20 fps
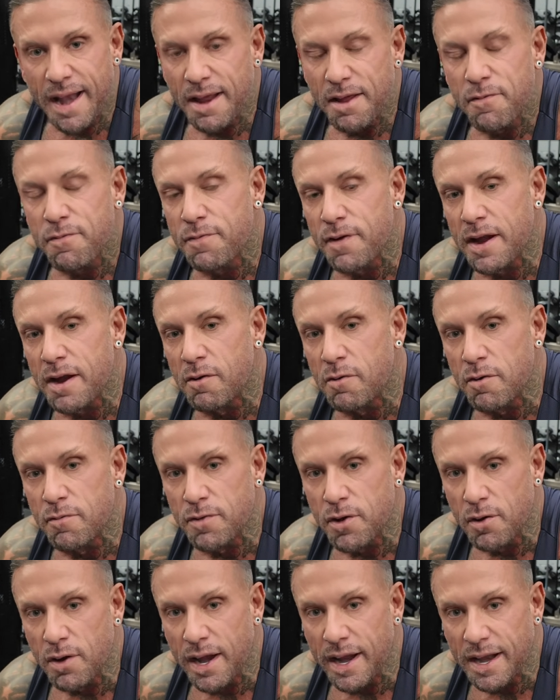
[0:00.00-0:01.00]
fear of
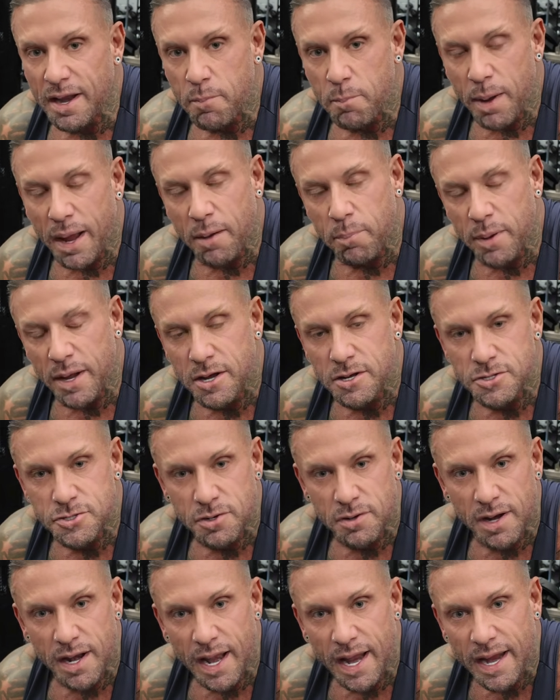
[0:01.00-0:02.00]
you leaning back because
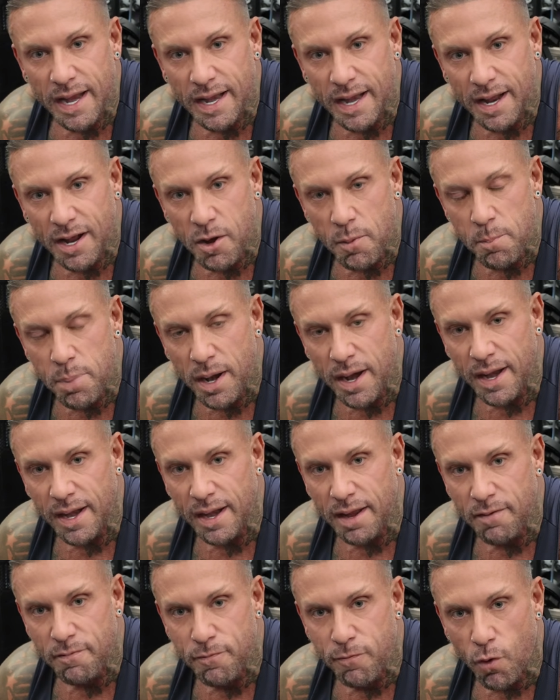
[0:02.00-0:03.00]
you're leaning
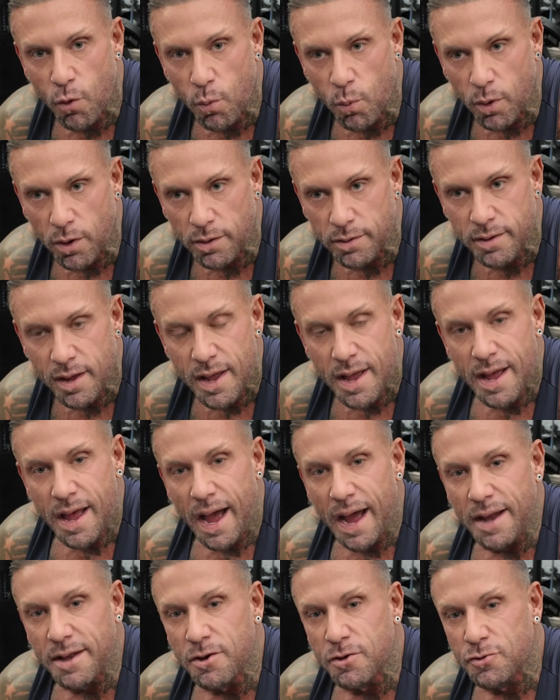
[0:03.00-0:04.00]
completely forward
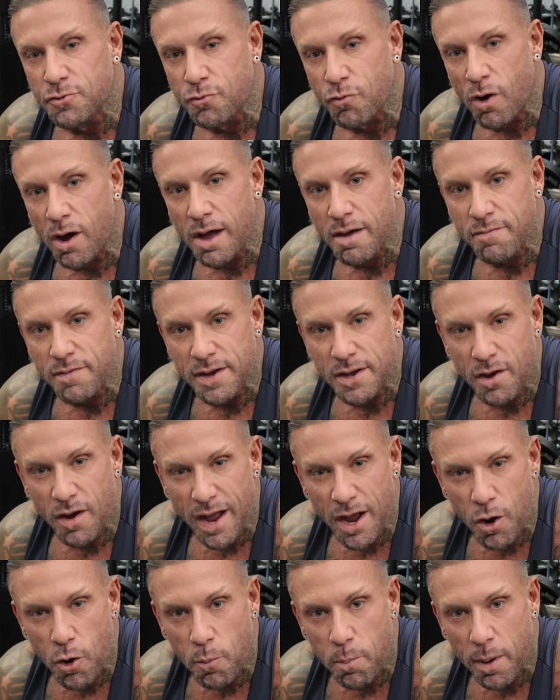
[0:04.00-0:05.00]
and you're driving your
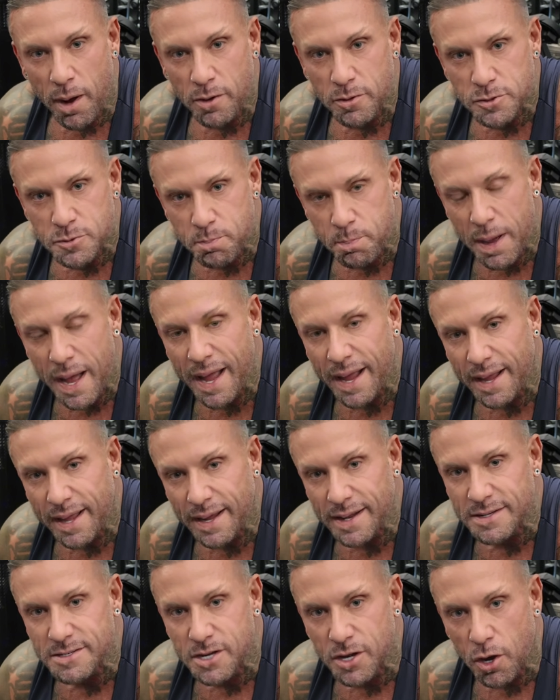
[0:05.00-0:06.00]
elbows back
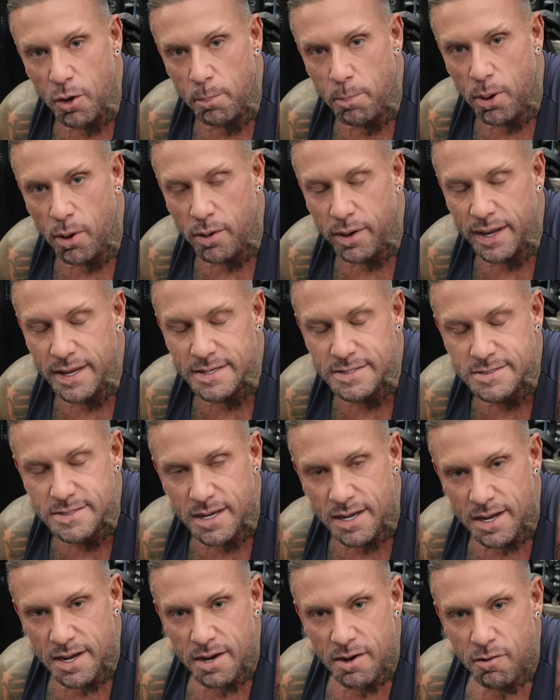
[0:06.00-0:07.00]
into your pockets.
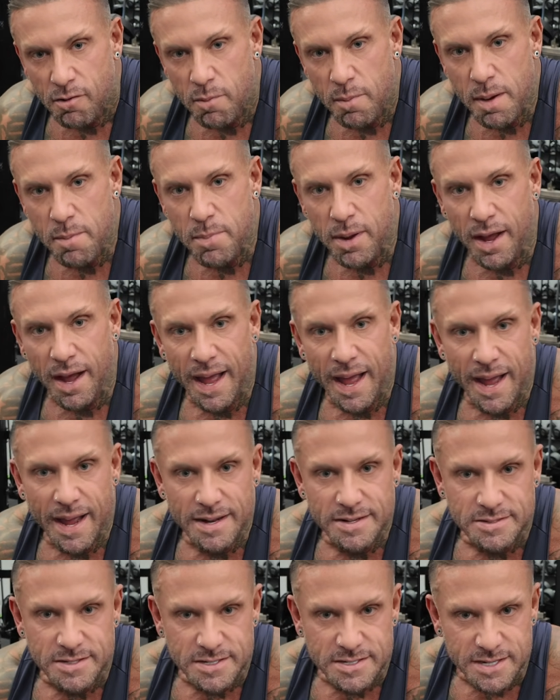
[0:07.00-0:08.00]
Remember, your
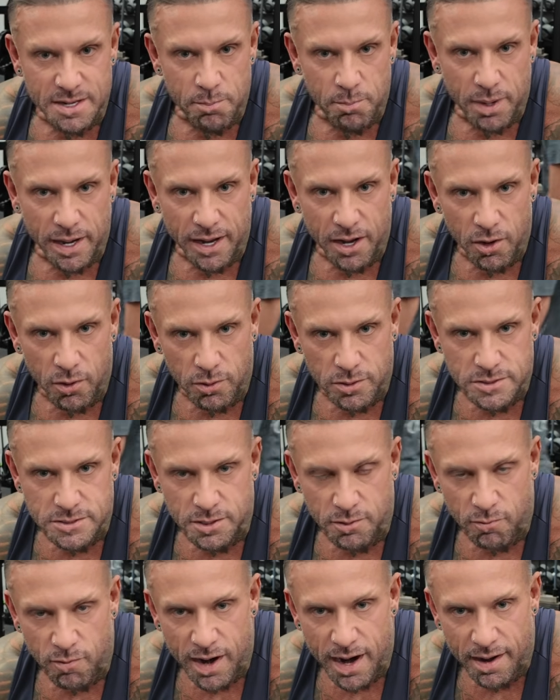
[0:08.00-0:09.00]
hands are simply hooks
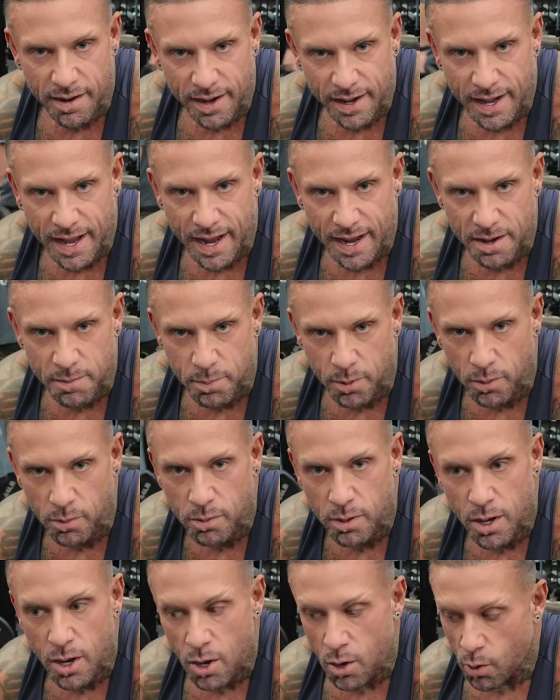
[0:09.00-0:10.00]
around the cable,
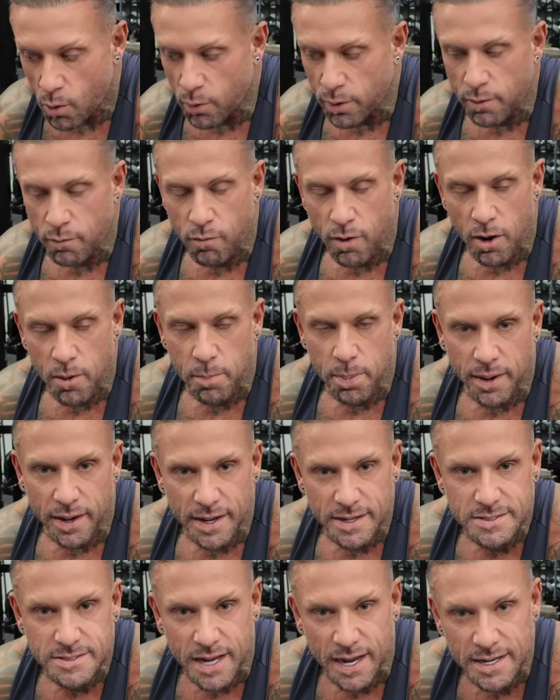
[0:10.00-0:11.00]
or the rope in
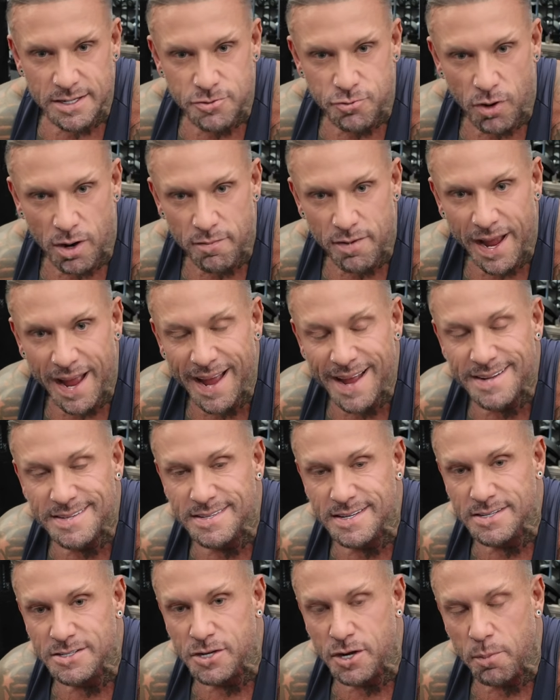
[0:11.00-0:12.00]
this case. Drive your hands
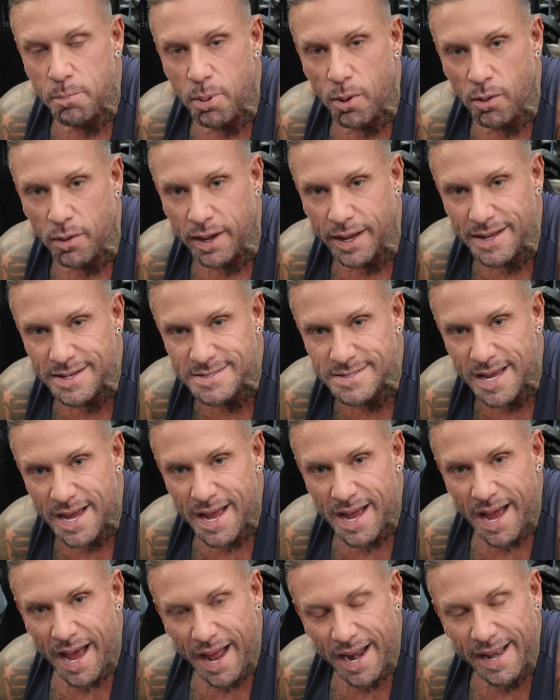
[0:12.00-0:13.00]
into your pockets
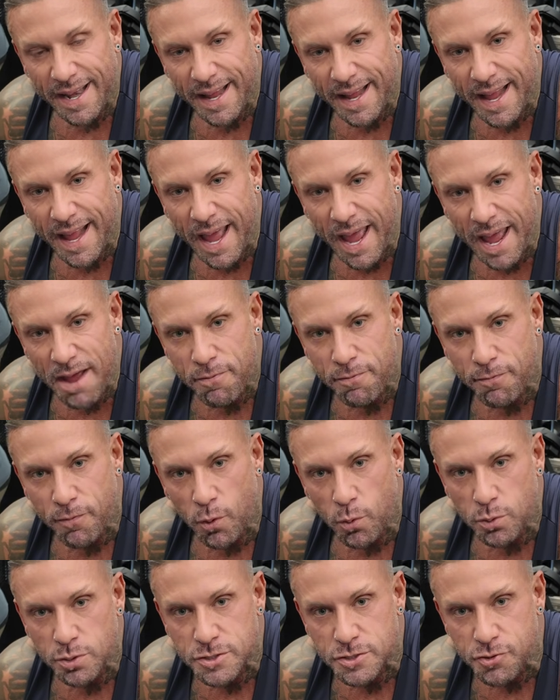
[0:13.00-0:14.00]
and get a
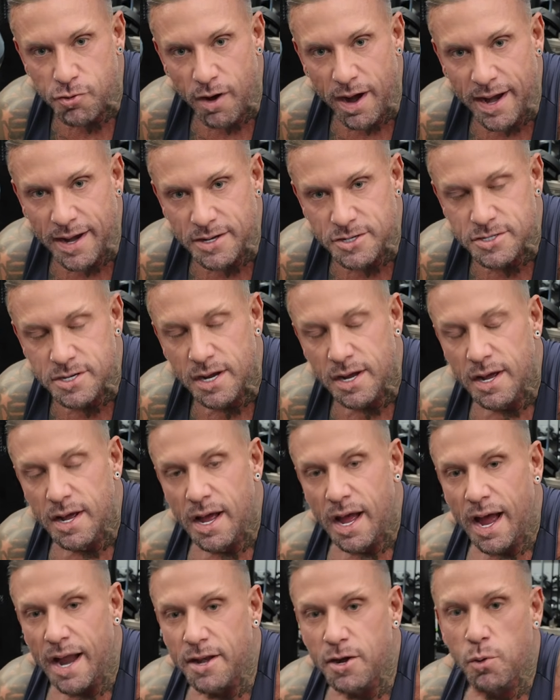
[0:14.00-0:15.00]
full stretch.
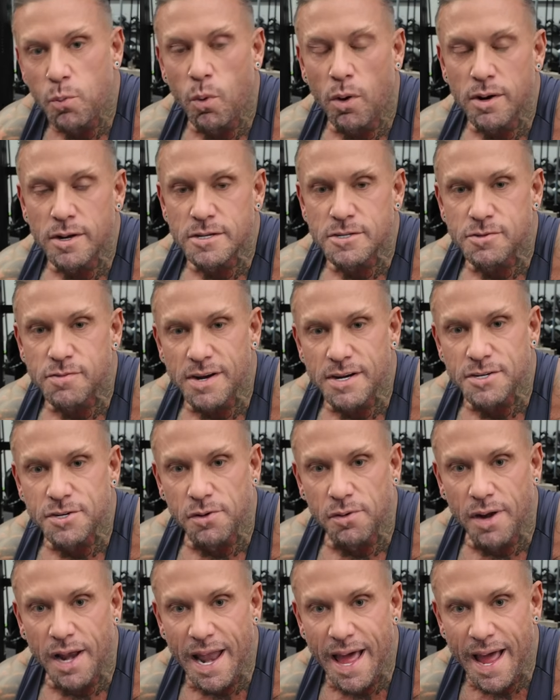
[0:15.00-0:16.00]
And you want to stretch
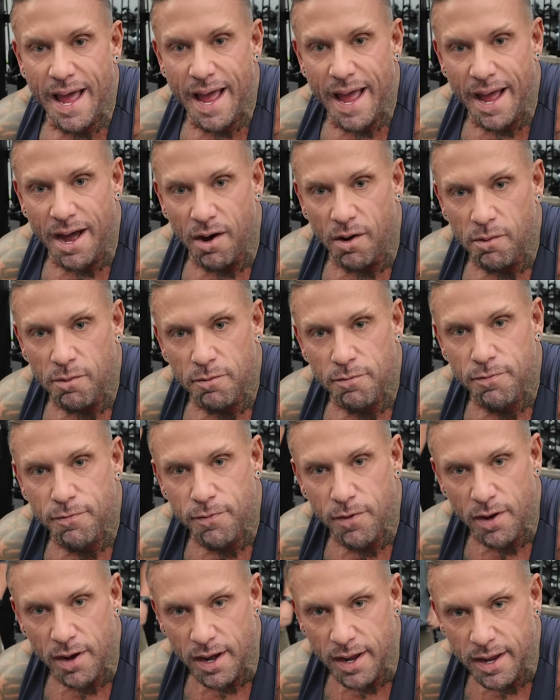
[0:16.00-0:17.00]
your lat out
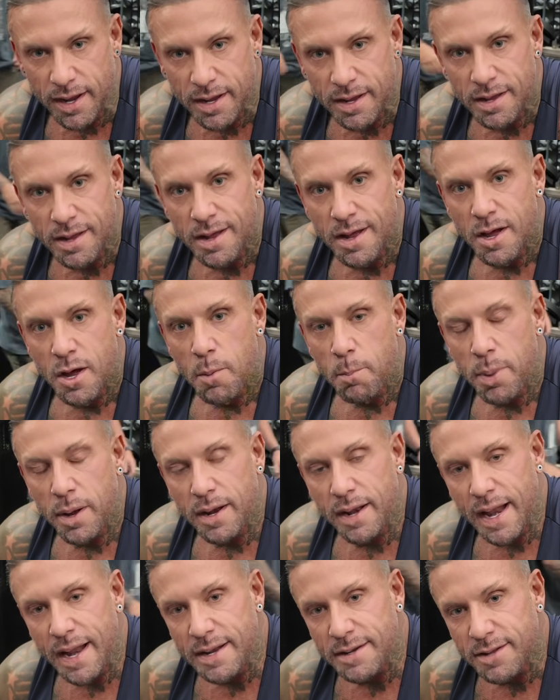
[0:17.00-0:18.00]
fully,
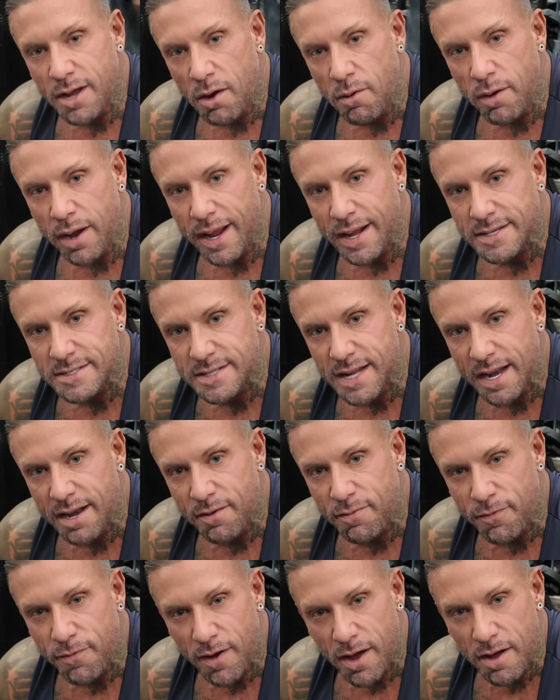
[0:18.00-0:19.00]
but then don't extend
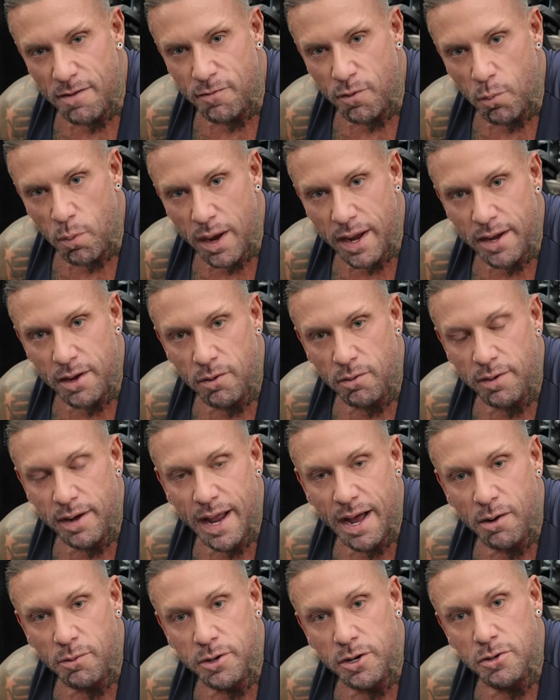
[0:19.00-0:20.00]
further where
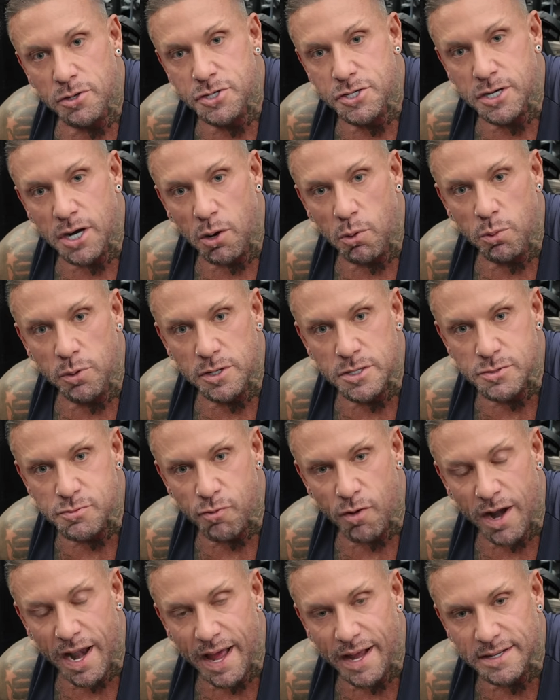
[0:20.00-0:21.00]
your shoulders
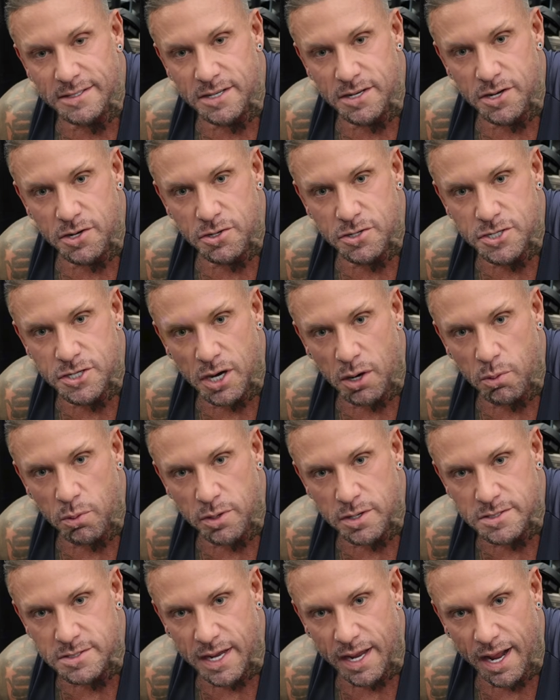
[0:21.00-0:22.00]
relax and your
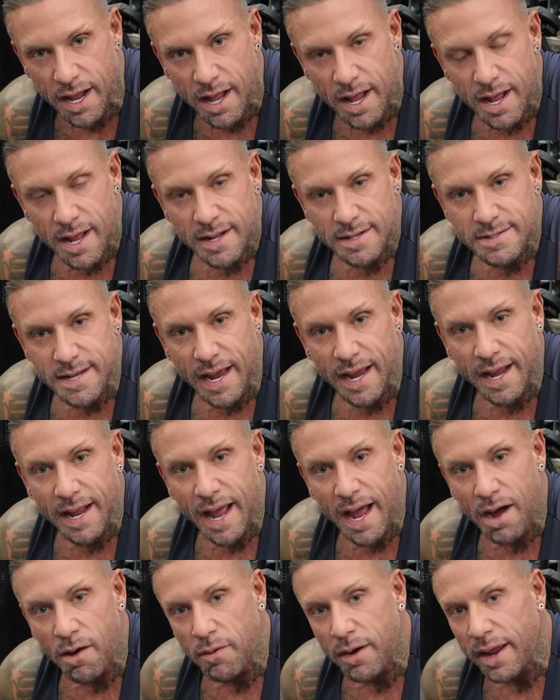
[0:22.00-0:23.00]
shoulders take
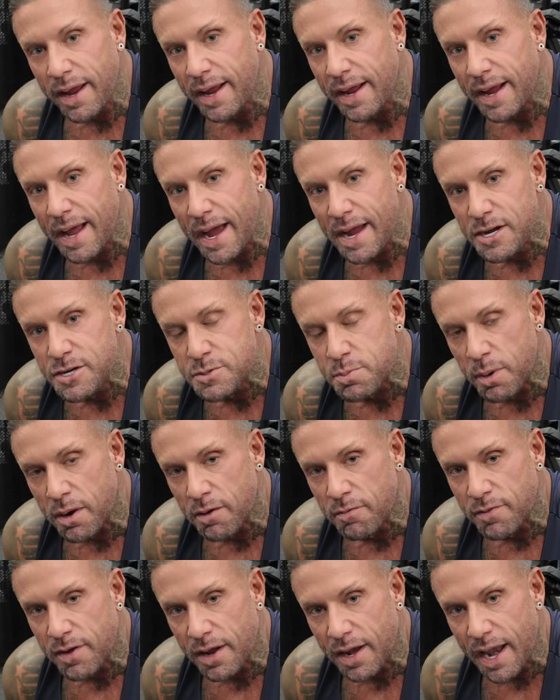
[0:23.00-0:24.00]
out the engagement
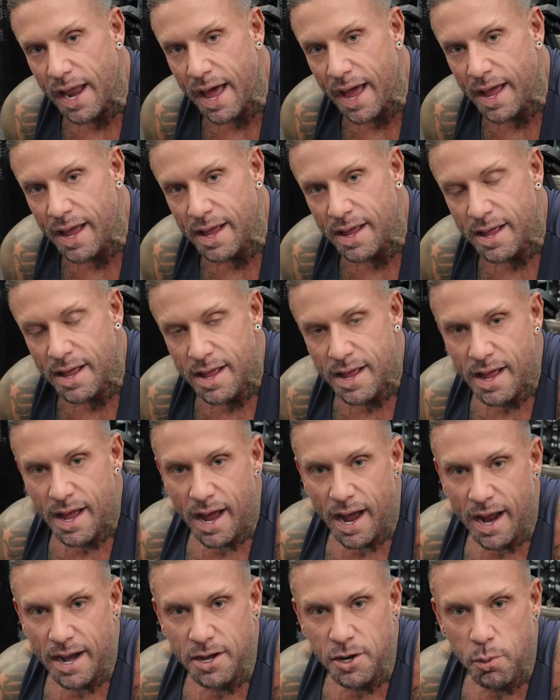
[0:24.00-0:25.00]
of your lat
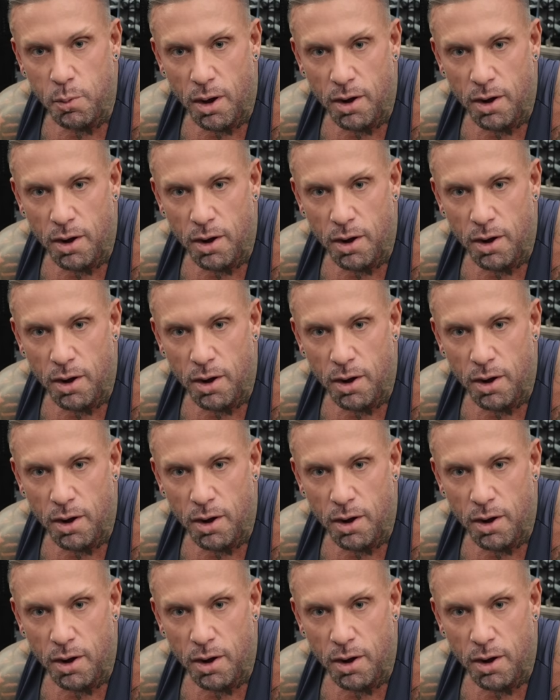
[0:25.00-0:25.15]
and you